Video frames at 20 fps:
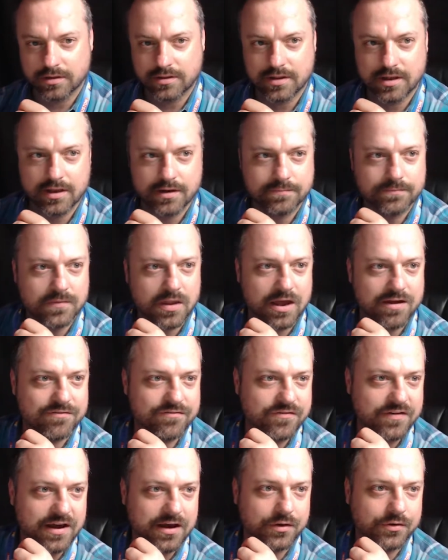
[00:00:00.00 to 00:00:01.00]
that I've
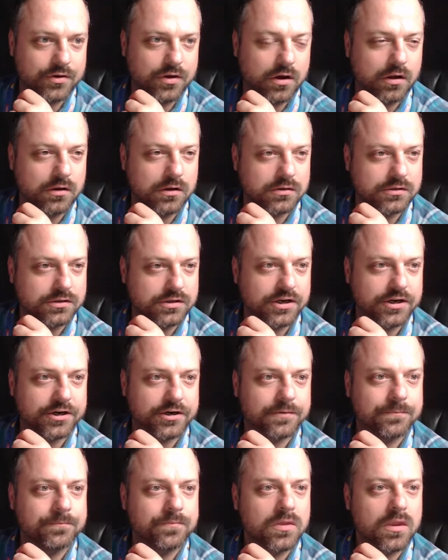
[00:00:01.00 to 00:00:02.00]
found all
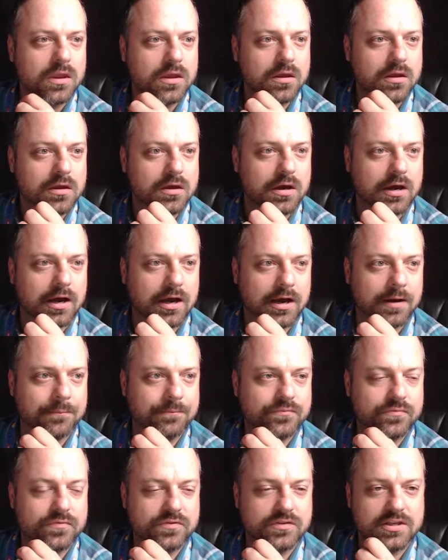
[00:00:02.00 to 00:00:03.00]
year.
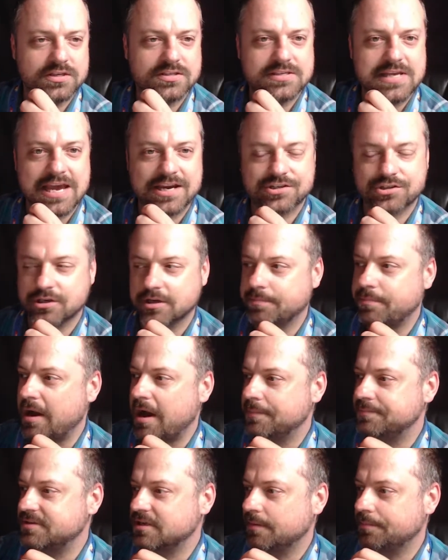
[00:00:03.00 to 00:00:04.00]
This actually
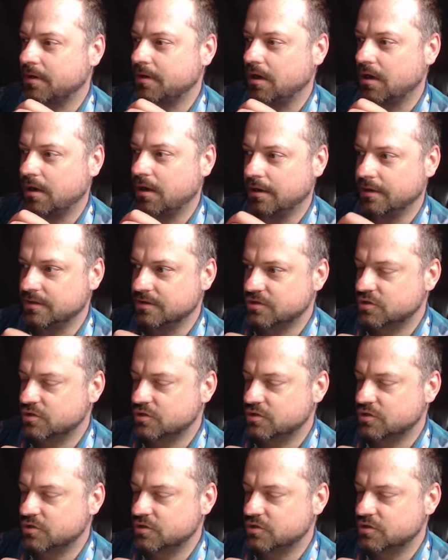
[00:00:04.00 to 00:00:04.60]
popped up on